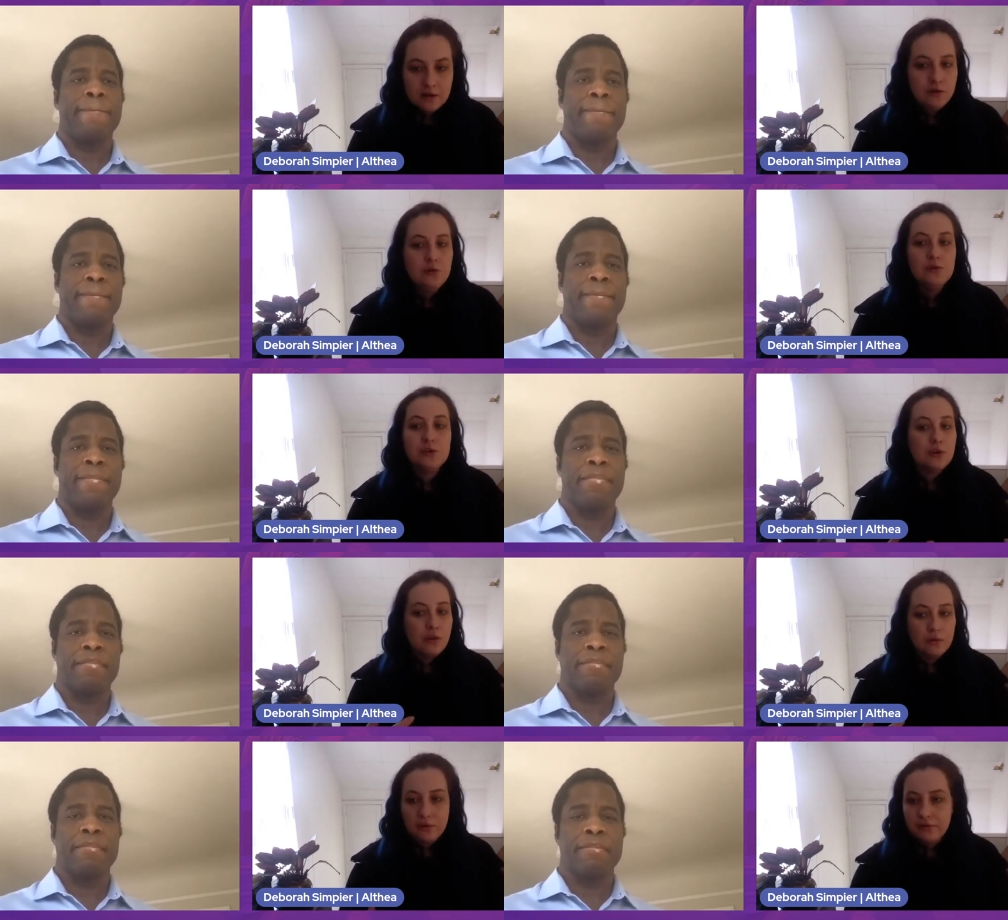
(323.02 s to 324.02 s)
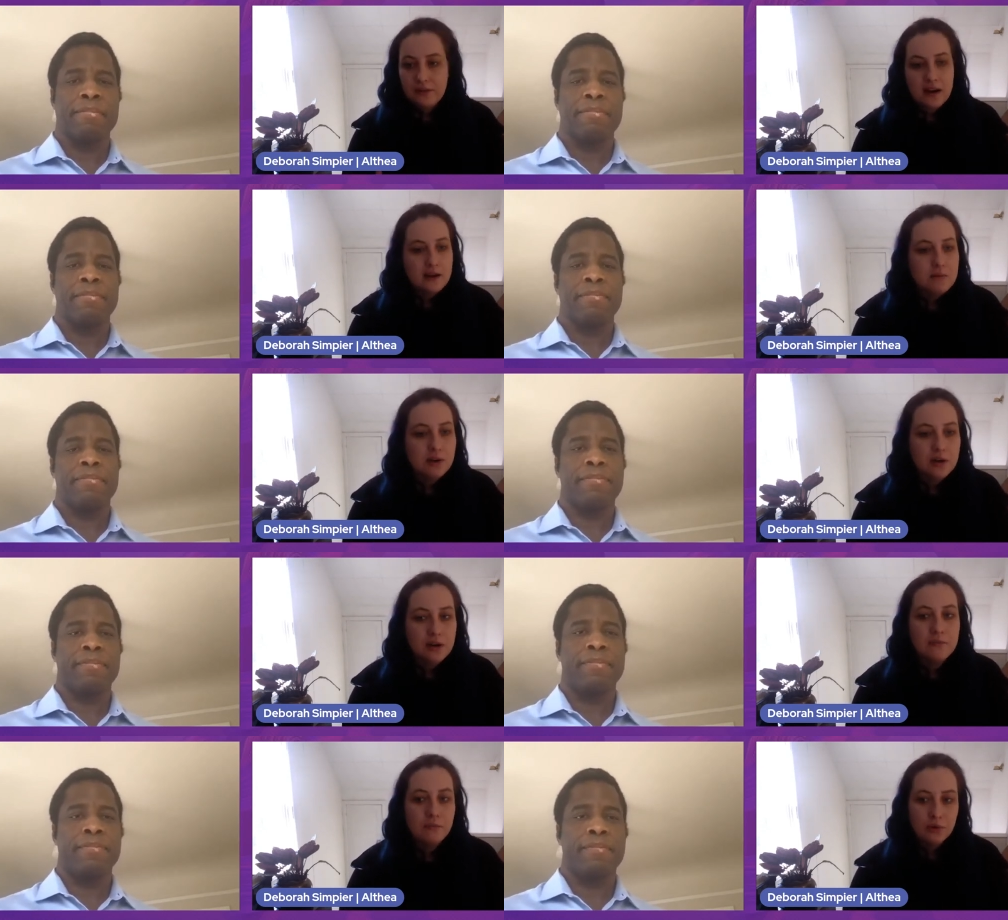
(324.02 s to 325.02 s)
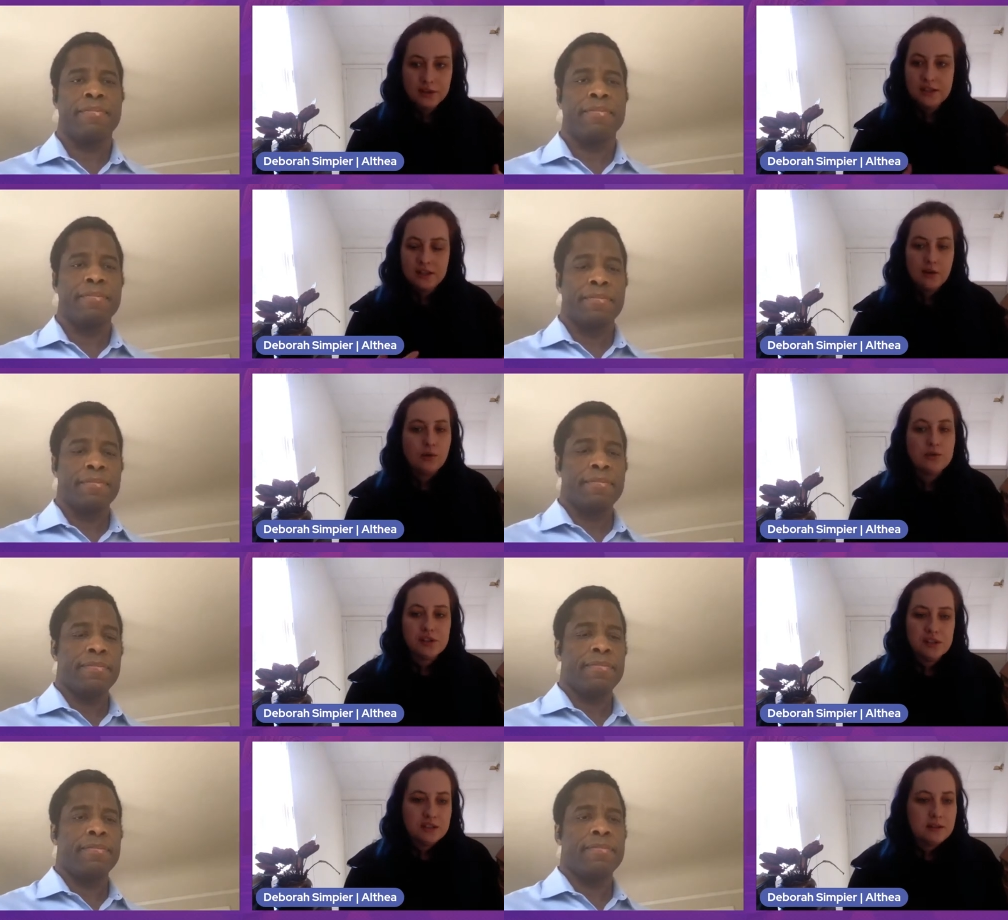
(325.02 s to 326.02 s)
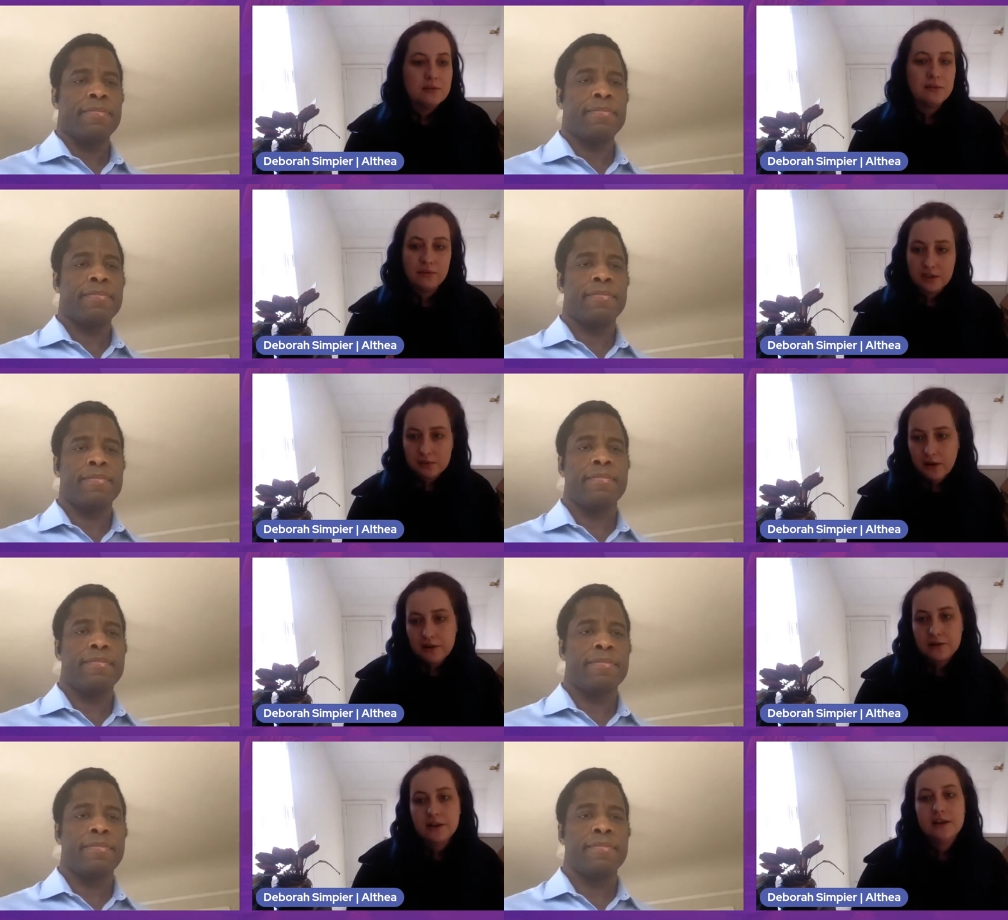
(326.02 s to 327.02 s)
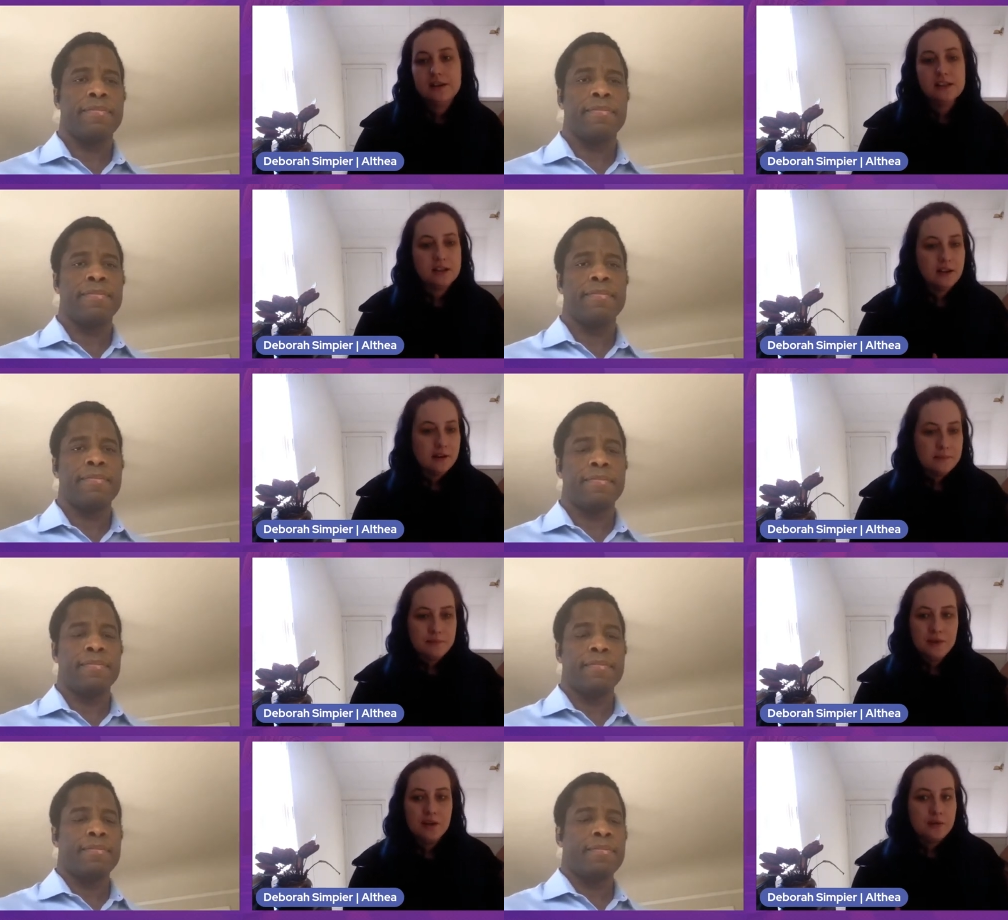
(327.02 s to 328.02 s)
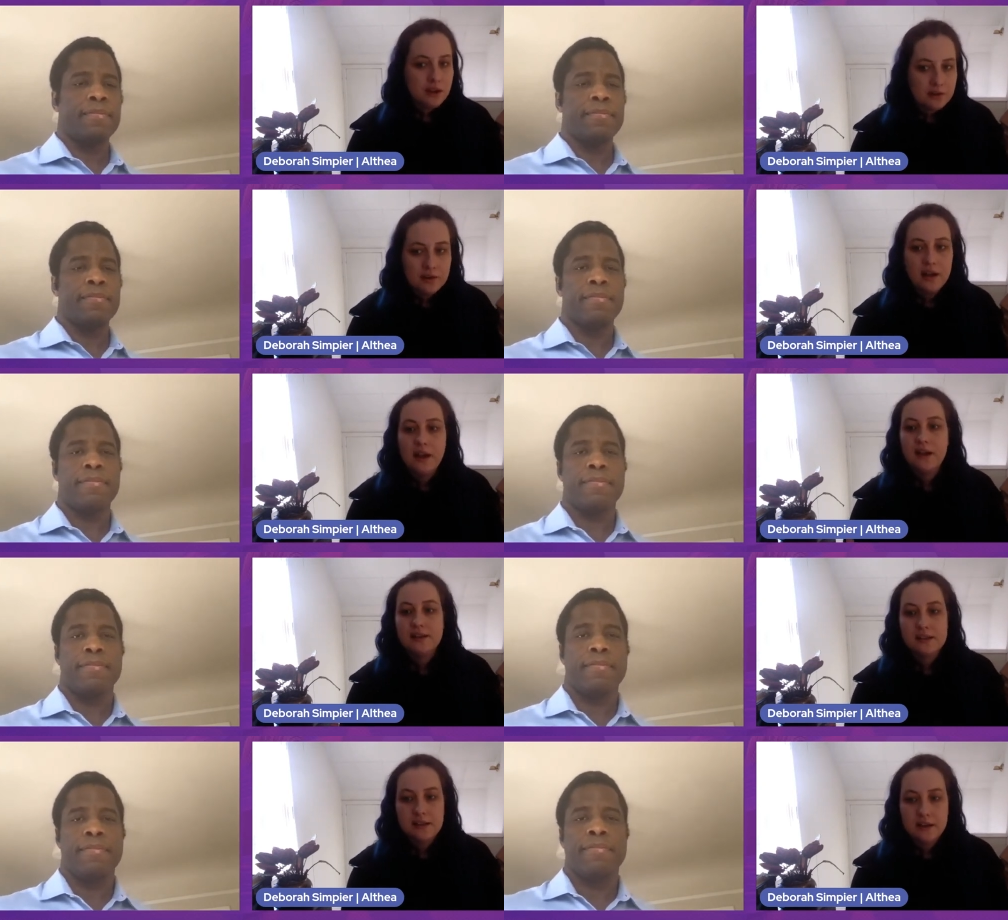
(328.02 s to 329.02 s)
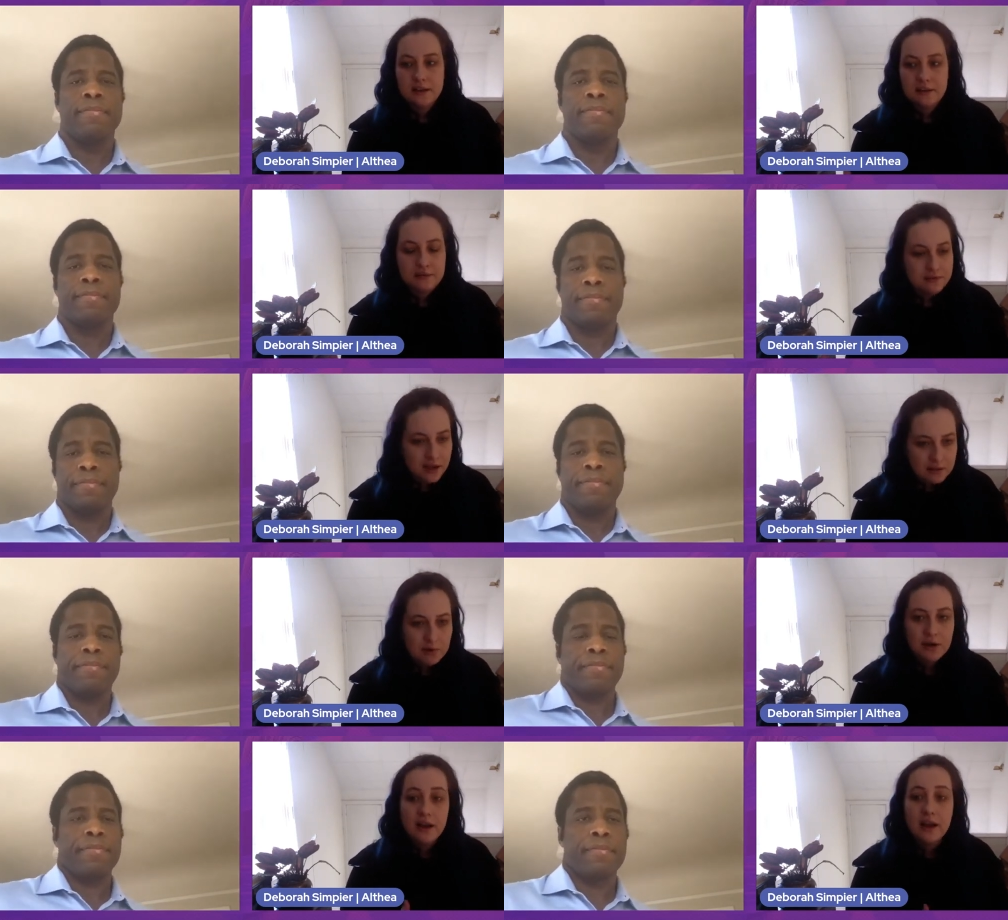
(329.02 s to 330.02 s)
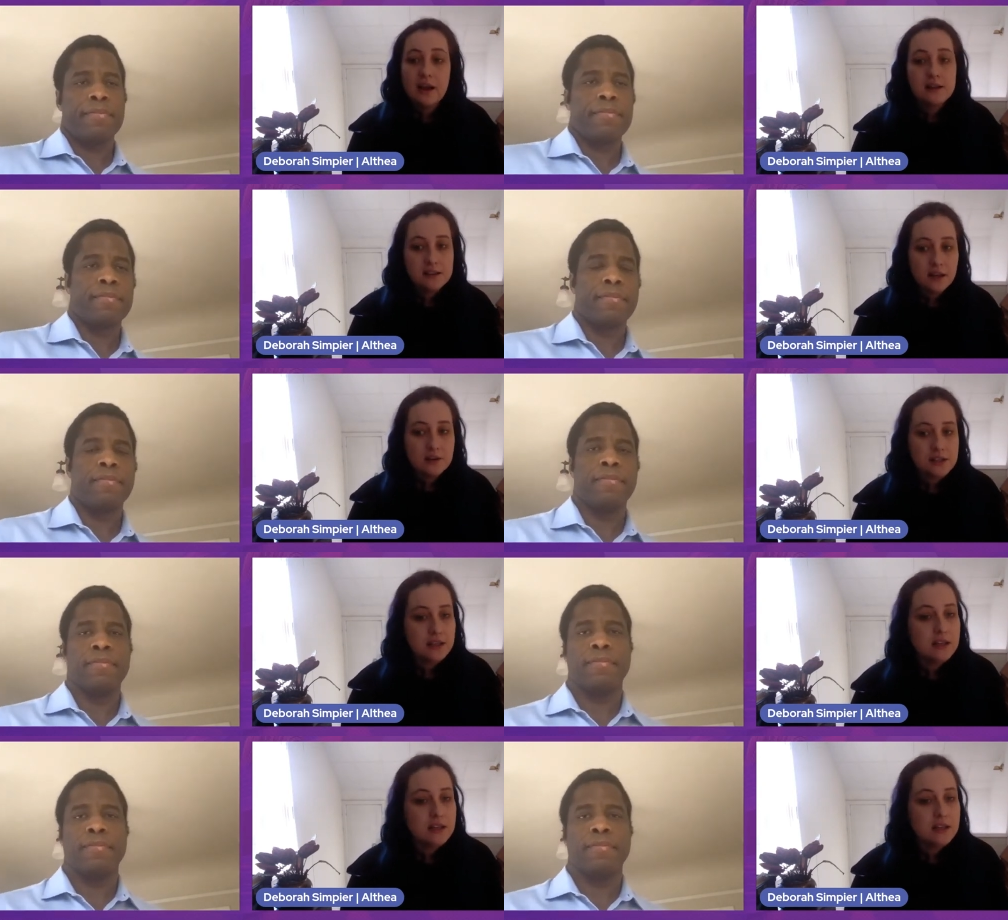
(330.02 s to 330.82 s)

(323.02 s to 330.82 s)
Speaker 1: user-owned fiber, multi-stakeholder systems with fixed wireless, um, you know, Ethernet, uh, fiber, and L T